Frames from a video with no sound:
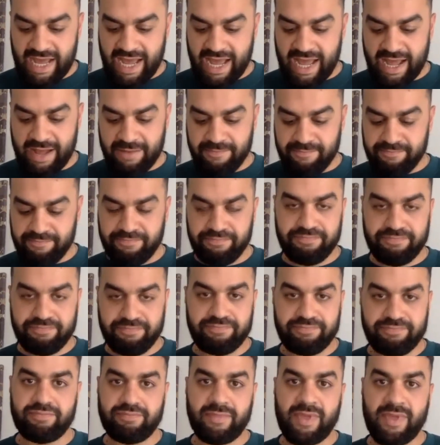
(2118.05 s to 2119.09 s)

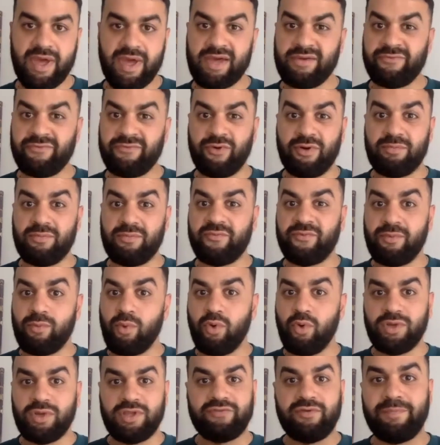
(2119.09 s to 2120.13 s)

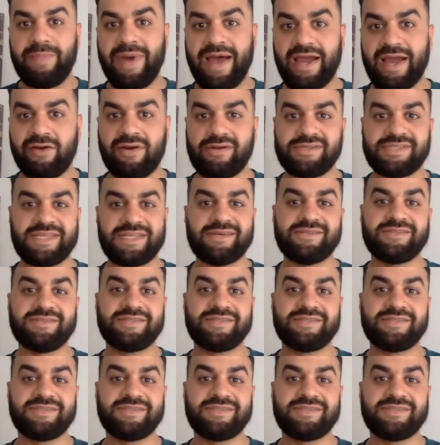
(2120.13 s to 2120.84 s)
all different backgrounds,